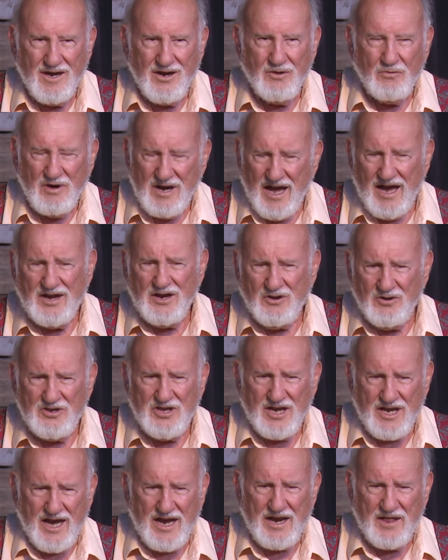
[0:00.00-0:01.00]
Well, I know
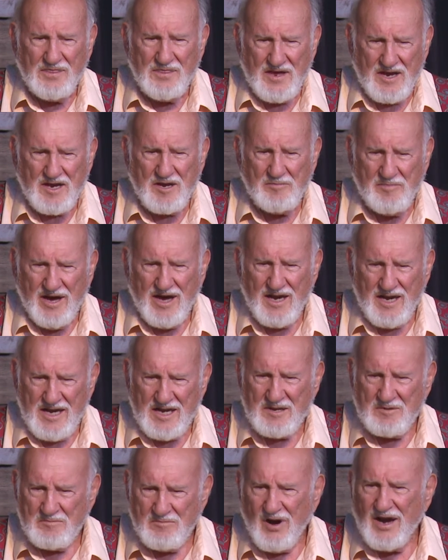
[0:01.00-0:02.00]
you got to think about
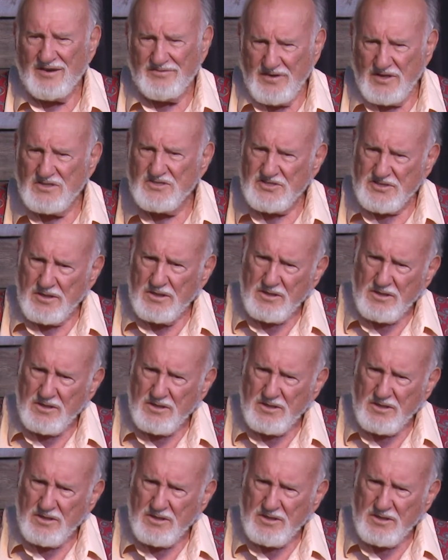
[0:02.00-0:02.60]
eating breakfast,